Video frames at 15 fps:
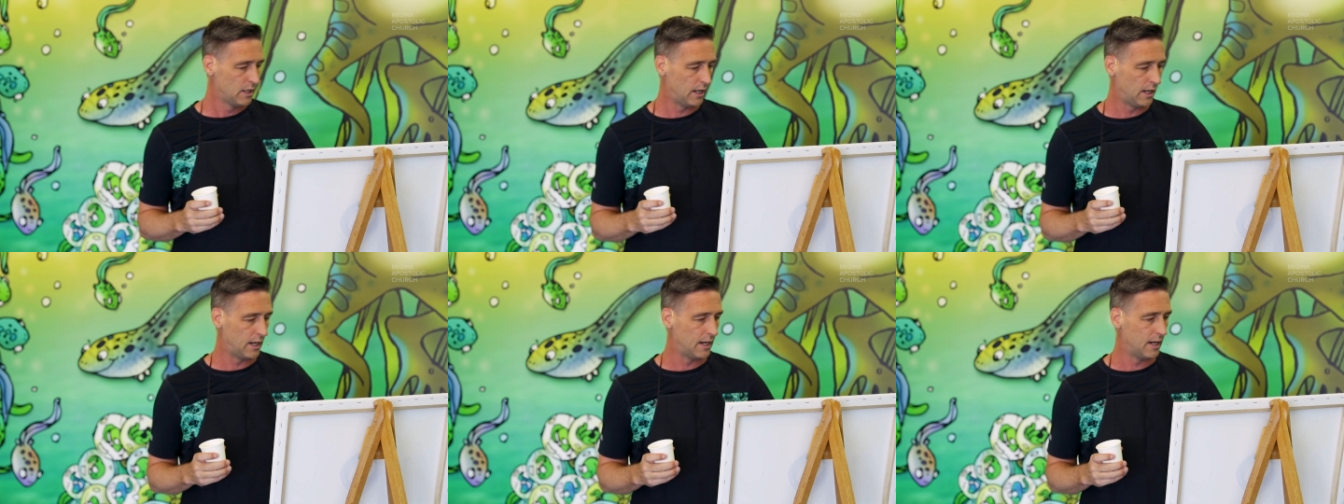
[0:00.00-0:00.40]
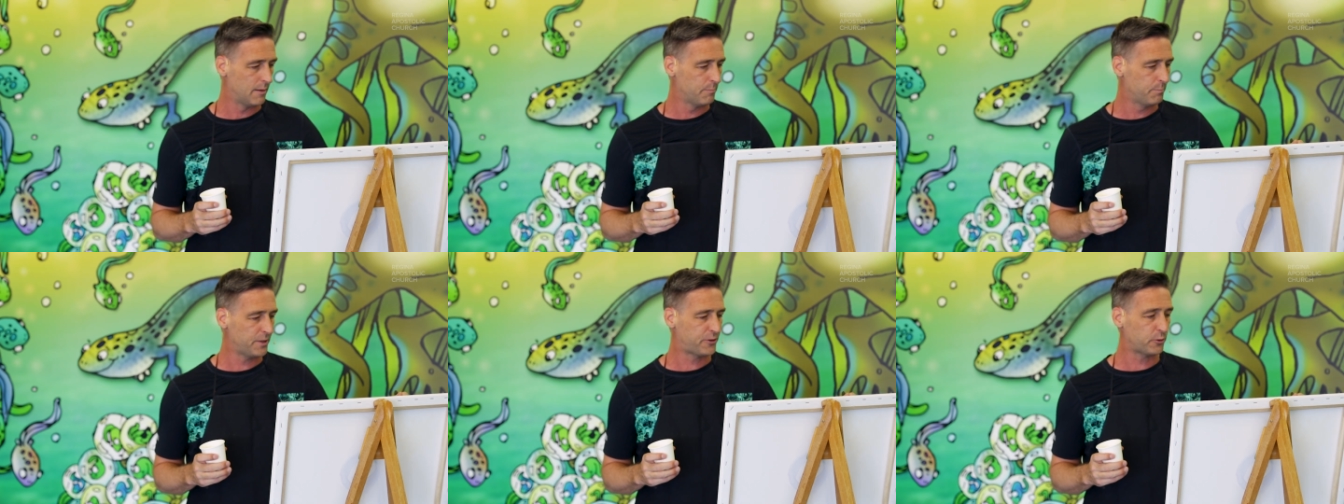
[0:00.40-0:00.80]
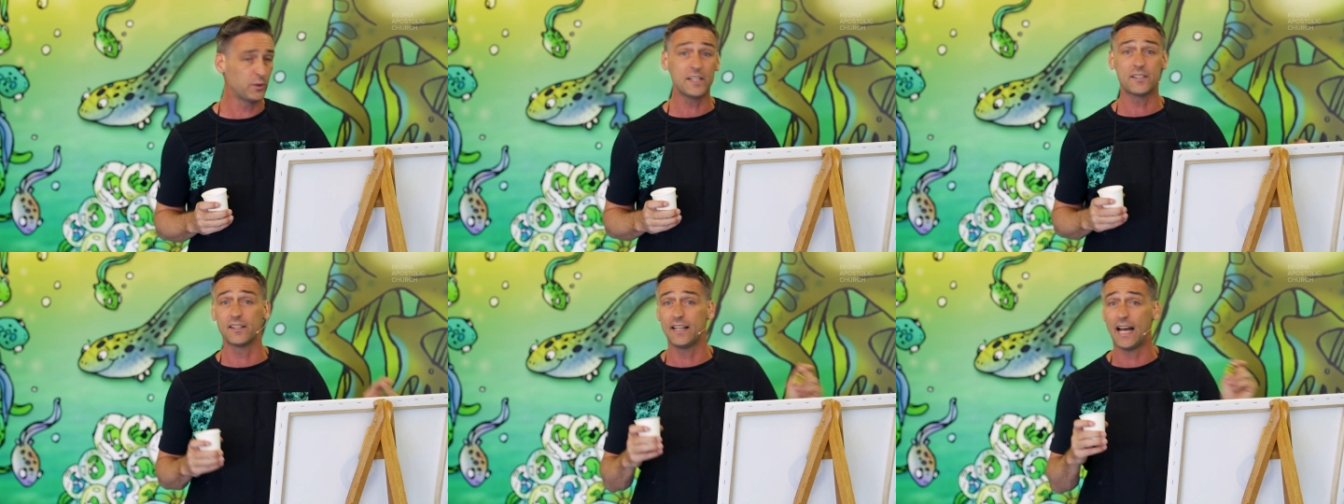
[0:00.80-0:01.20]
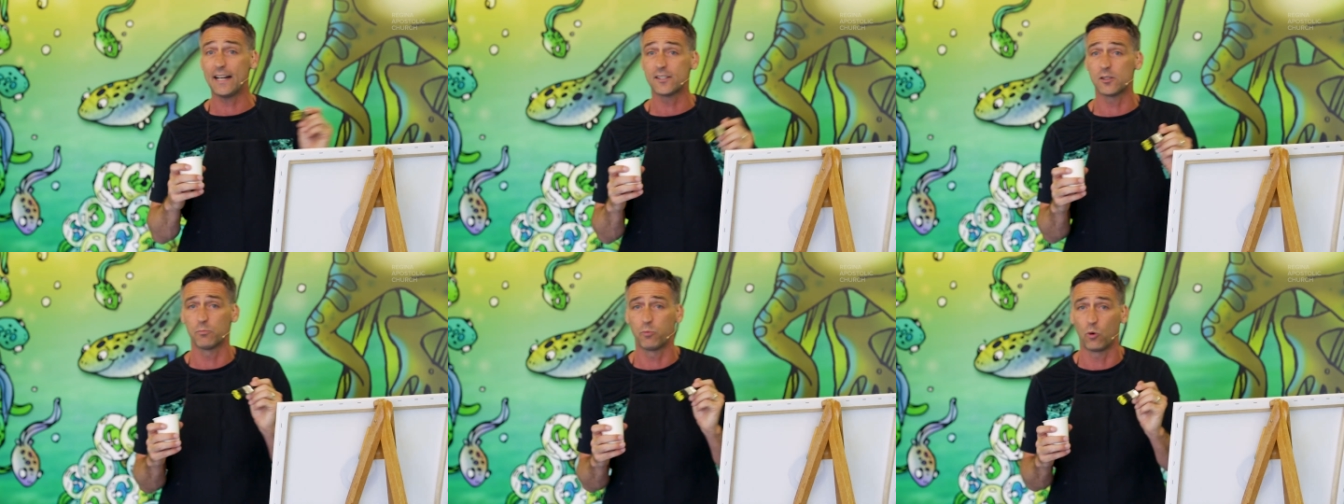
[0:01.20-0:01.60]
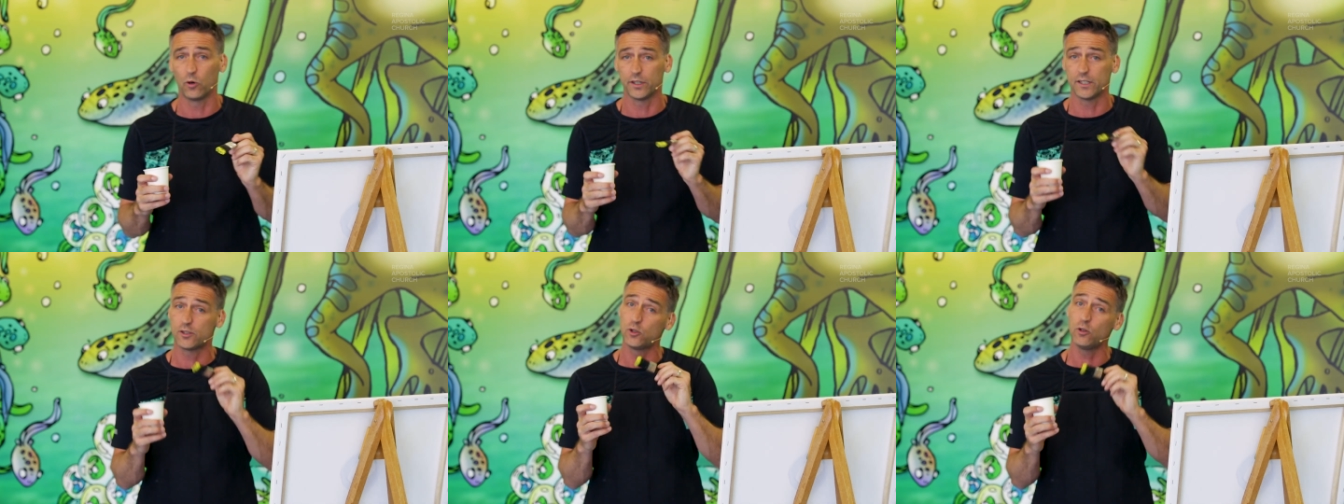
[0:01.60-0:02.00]
Uh, but the reason that's
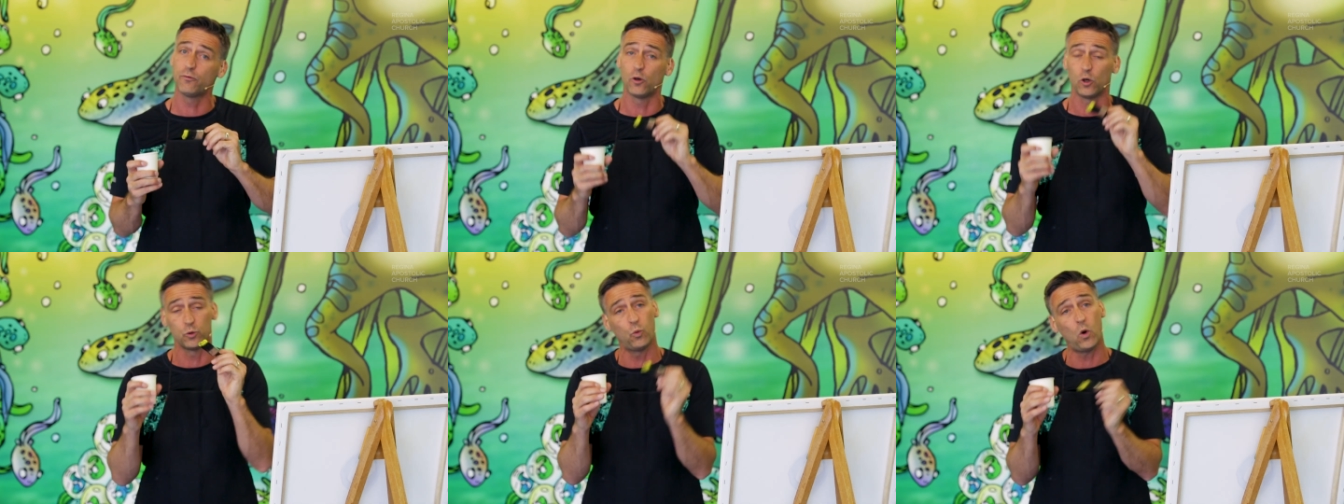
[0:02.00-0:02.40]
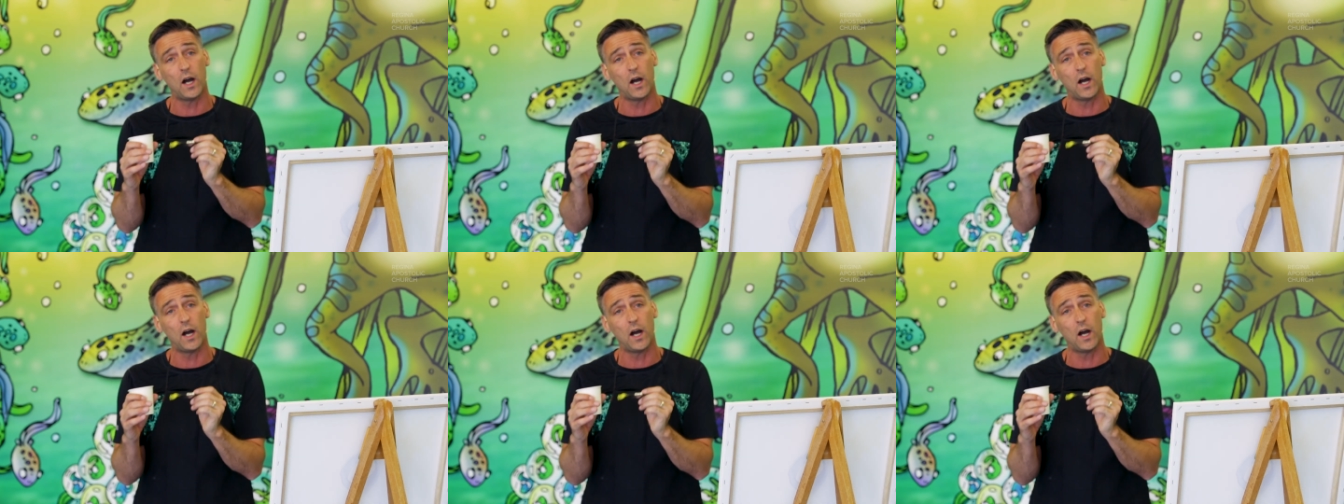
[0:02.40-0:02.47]
important is twofold.